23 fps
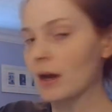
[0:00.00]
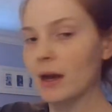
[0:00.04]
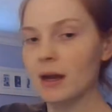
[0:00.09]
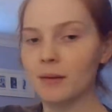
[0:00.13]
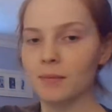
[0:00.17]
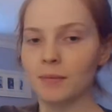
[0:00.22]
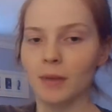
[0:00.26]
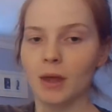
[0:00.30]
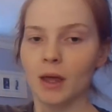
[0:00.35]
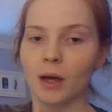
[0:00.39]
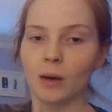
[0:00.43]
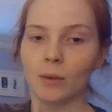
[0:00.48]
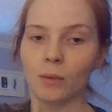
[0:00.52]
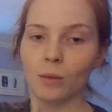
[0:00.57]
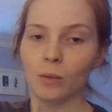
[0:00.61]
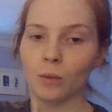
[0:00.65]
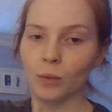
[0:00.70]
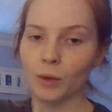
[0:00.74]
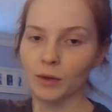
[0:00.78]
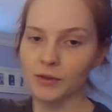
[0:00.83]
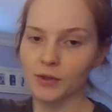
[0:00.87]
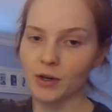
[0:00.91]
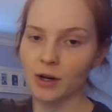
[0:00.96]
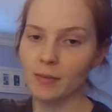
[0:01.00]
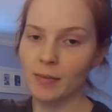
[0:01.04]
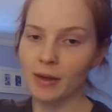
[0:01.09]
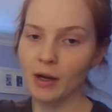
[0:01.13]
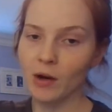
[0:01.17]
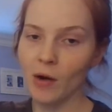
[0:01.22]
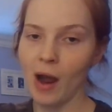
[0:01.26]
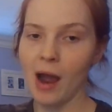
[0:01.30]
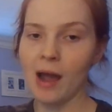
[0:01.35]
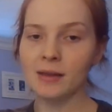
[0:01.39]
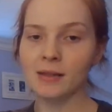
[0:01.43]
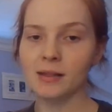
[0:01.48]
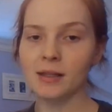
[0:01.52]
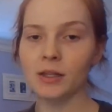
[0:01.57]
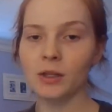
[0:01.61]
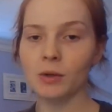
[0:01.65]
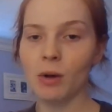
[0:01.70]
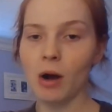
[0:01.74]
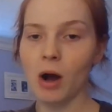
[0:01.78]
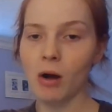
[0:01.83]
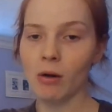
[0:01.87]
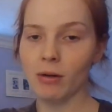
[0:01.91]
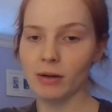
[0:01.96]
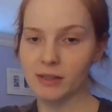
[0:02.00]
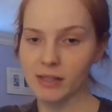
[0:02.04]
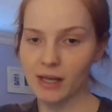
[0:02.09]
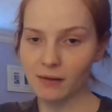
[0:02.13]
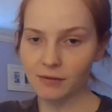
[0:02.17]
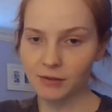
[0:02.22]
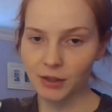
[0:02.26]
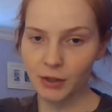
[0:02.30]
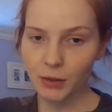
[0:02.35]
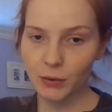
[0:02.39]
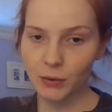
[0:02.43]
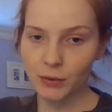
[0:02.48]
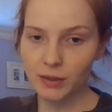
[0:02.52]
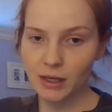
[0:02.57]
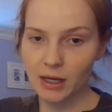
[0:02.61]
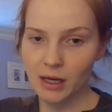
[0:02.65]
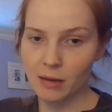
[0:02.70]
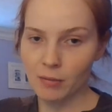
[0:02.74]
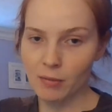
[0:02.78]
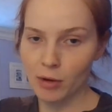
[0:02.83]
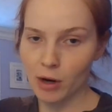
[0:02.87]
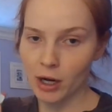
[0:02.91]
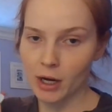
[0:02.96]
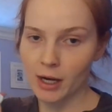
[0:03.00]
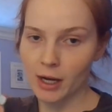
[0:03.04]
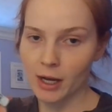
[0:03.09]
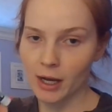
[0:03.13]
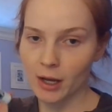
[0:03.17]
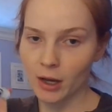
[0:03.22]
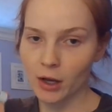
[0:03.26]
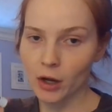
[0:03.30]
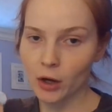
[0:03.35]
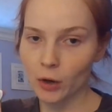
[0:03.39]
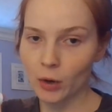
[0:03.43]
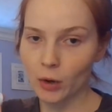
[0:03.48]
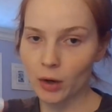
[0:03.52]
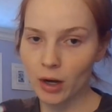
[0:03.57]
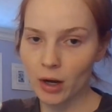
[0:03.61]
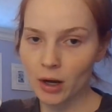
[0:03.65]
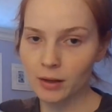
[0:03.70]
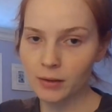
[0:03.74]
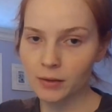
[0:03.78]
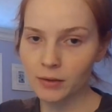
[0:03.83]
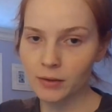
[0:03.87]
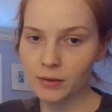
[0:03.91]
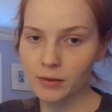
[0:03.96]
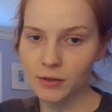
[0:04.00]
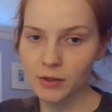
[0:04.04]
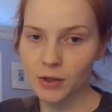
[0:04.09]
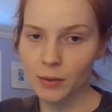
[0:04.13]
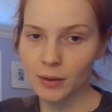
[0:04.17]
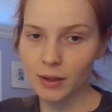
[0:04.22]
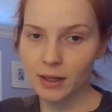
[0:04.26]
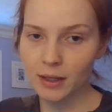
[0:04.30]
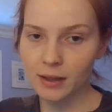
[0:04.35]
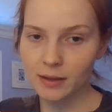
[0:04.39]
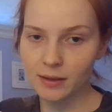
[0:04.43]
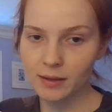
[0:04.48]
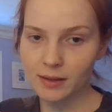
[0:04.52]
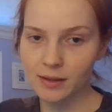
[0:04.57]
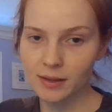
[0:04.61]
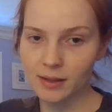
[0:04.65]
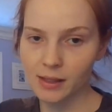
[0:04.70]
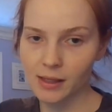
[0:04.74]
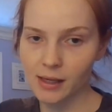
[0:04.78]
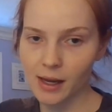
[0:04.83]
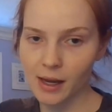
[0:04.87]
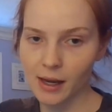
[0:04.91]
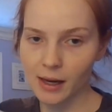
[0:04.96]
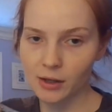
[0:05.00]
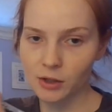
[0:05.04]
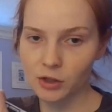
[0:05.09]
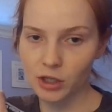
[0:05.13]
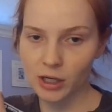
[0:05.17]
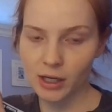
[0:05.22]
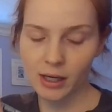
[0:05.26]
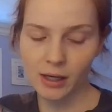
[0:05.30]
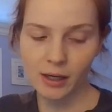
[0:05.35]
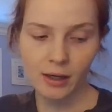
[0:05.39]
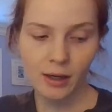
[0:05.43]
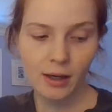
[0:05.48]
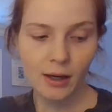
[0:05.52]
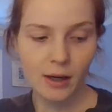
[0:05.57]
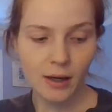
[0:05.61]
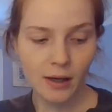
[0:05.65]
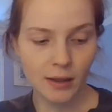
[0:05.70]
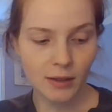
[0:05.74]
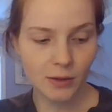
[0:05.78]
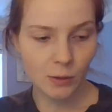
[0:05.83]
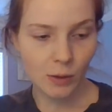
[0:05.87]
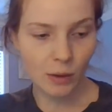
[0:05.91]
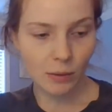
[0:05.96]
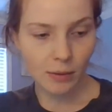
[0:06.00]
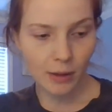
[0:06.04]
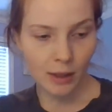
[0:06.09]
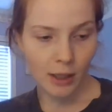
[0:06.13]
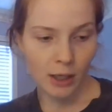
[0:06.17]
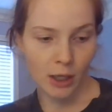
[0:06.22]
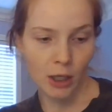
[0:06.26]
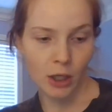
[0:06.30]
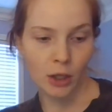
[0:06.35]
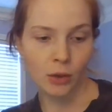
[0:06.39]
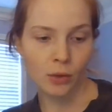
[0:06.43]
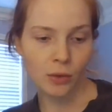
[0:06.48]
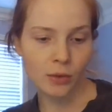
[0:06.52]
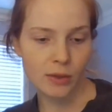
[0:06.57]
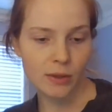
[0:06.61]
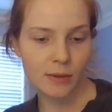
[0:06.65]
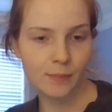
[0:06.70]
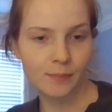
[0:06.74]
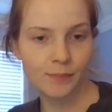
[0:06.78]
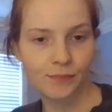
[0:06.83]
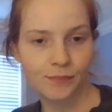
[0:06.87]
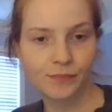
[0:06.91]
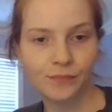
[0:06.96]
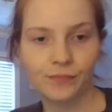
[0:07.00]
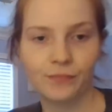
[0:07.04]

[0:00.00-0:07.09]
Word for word: Okay, what's our amino acid? You always have to use the mRNA codon, so it is CAG is what we're going to use.